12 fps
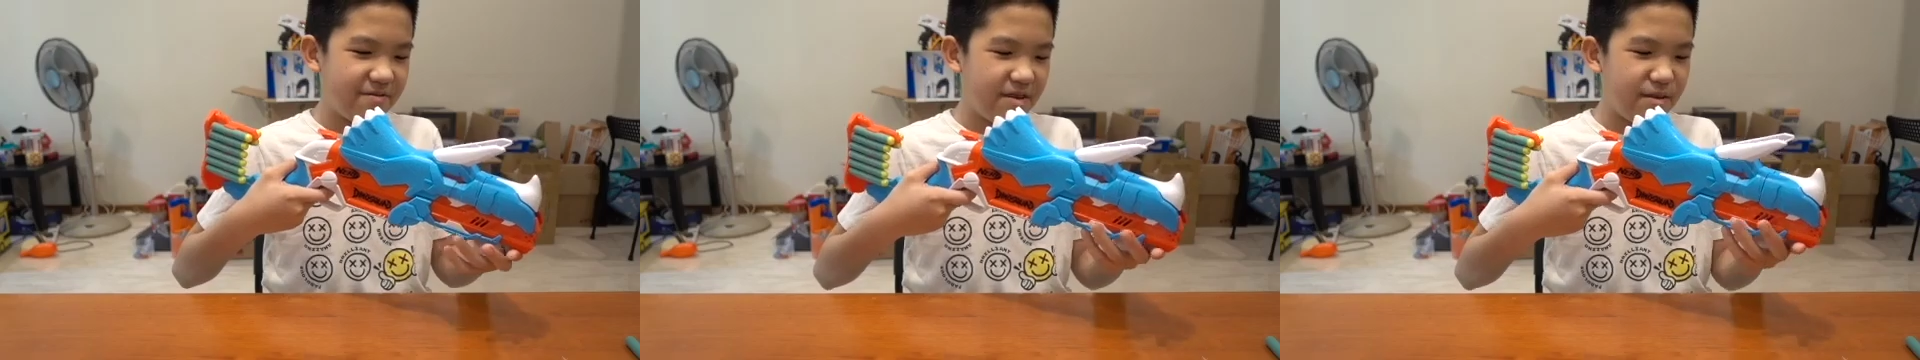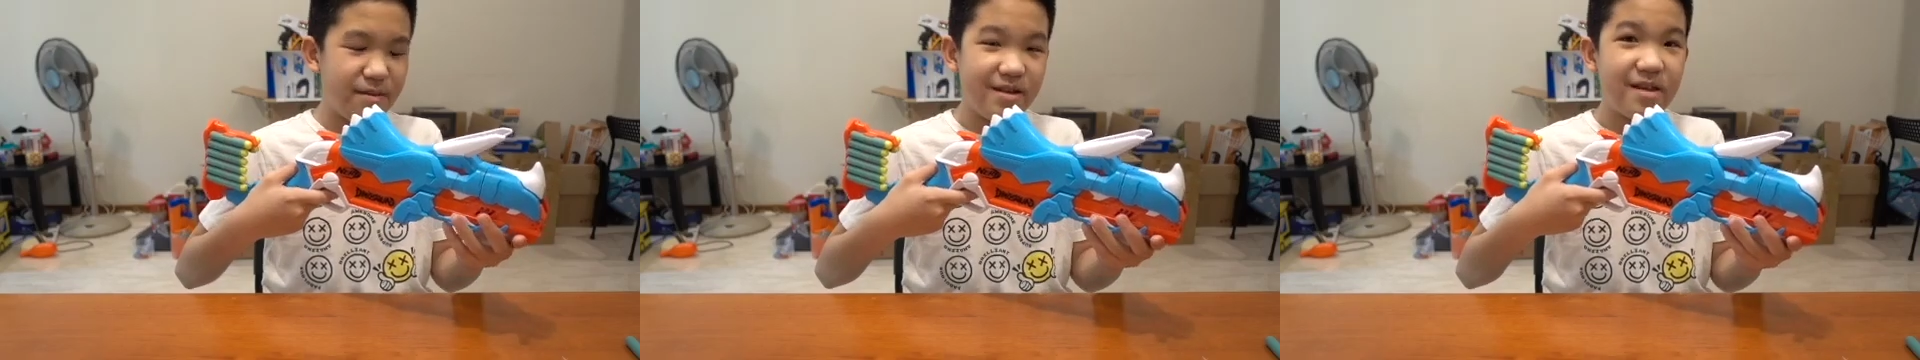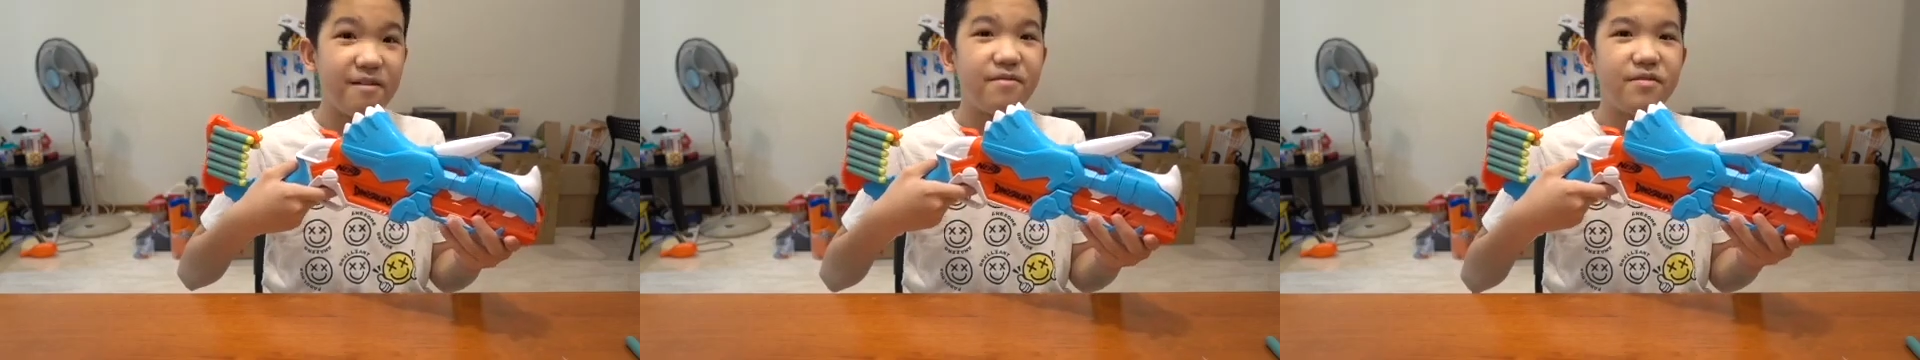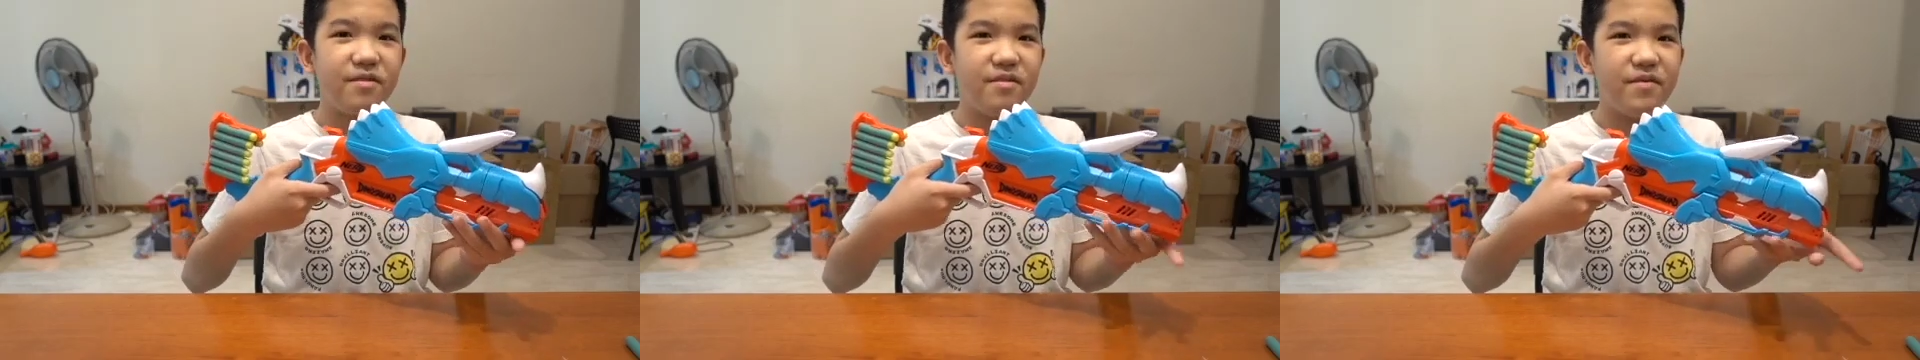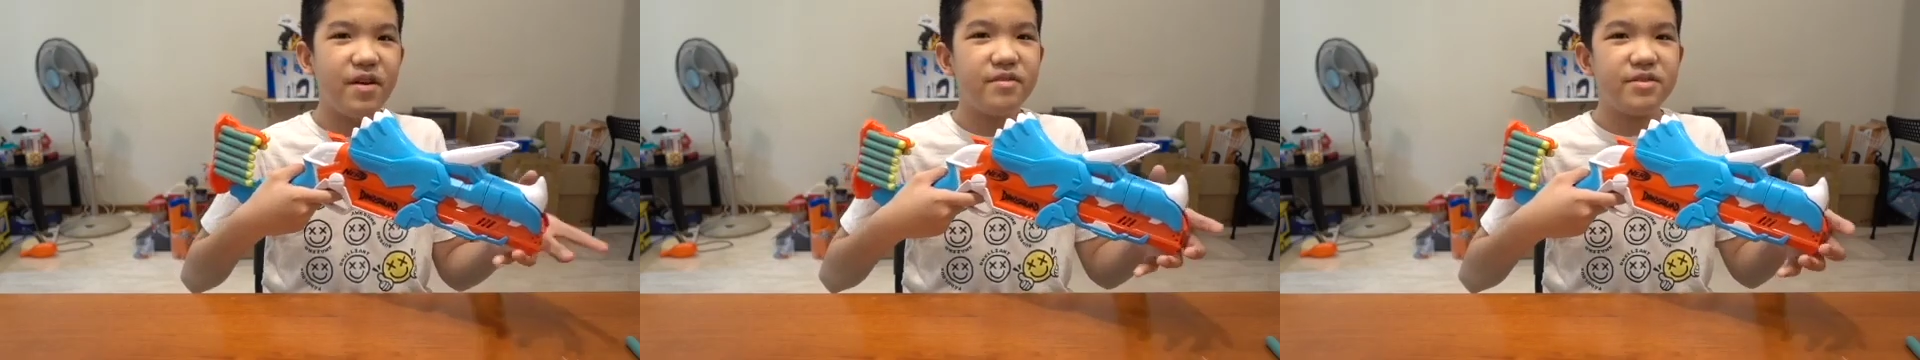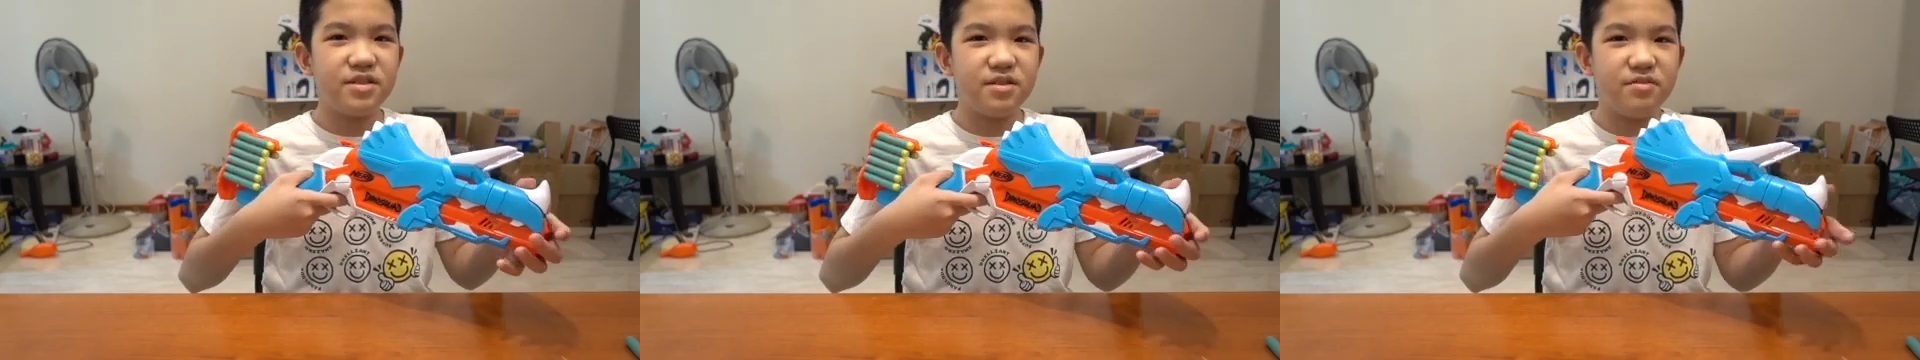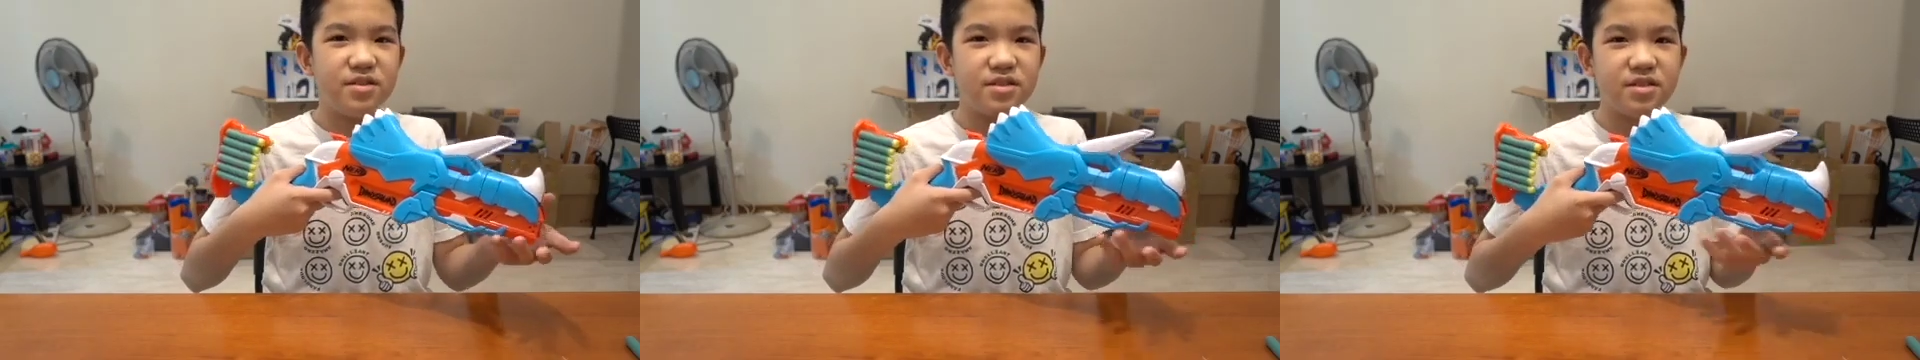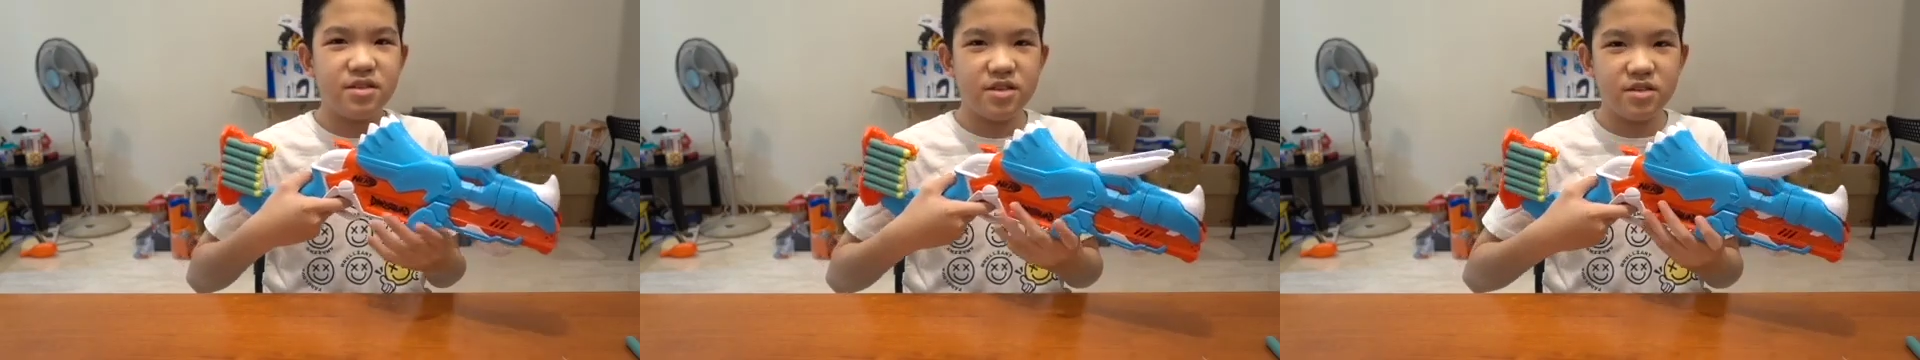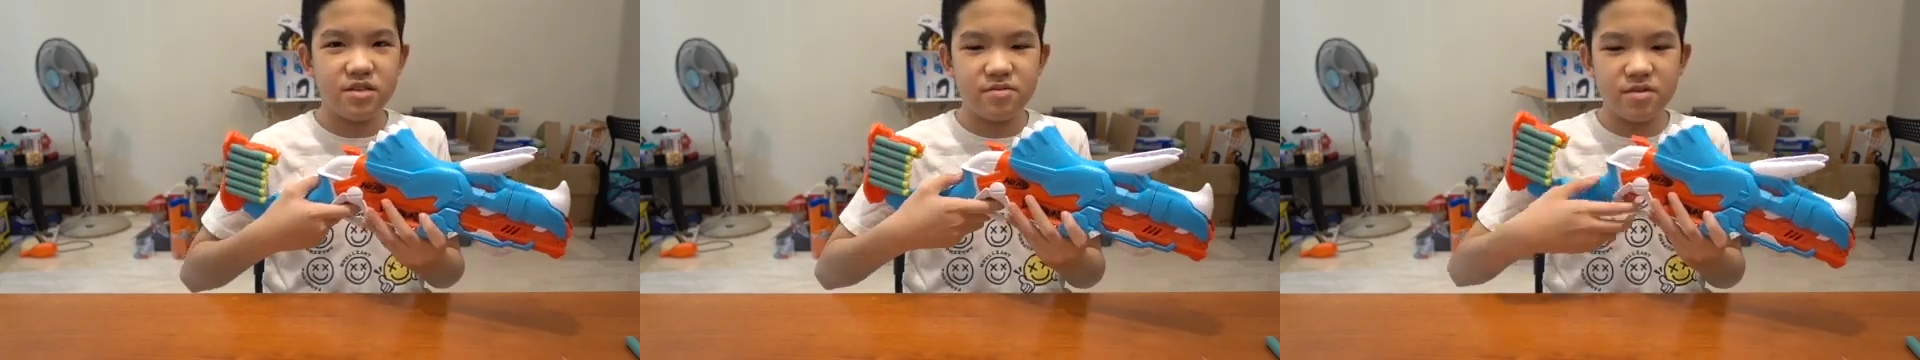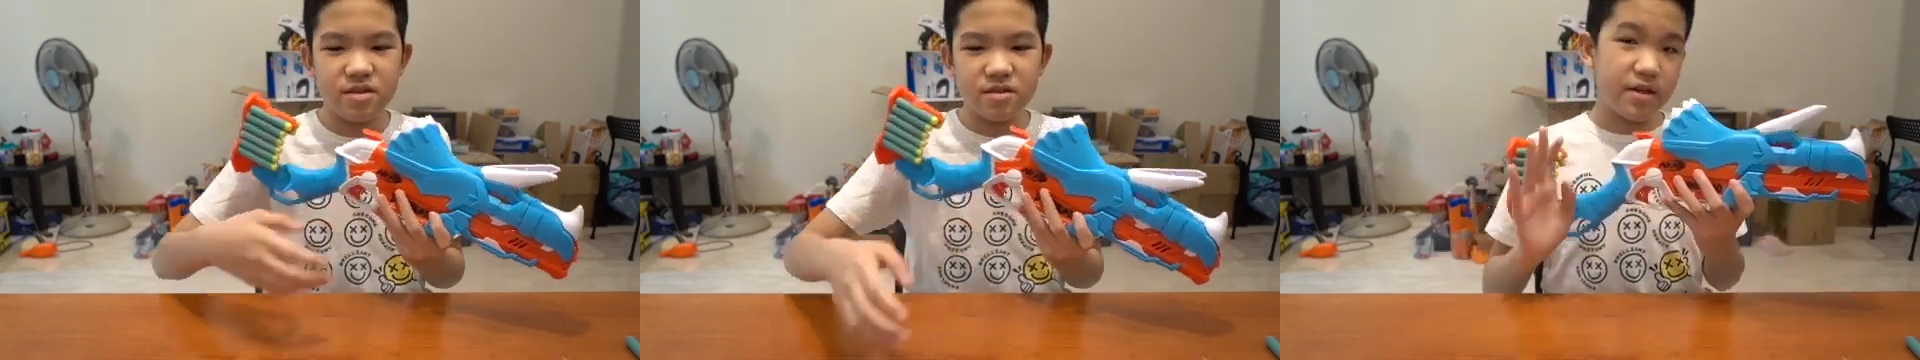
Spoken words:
they might have a very serious injury.